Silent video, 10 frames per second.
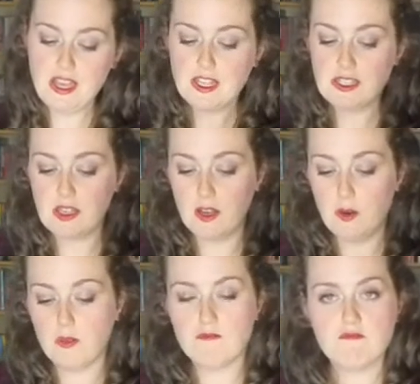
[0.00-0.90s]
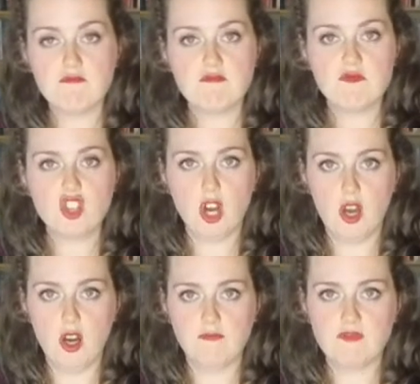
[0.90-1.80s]
So,
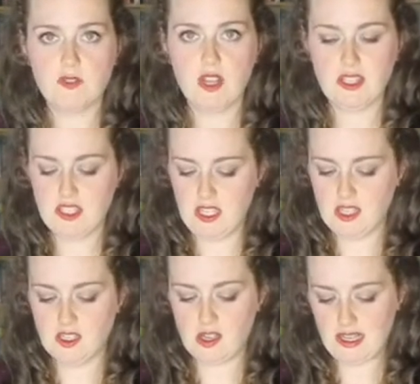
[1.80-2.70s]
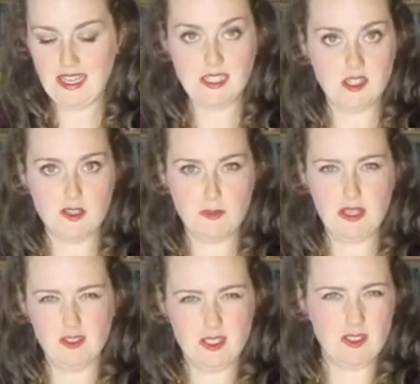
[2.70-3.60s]
jar, it's first thing. Start collecting those
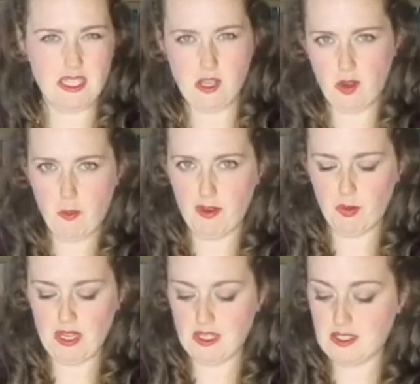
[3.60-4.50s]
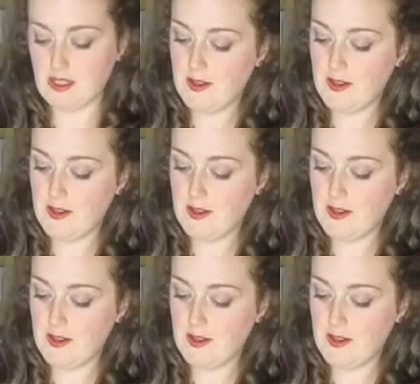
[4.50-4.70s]
peels. It'll take you a couple of weeks.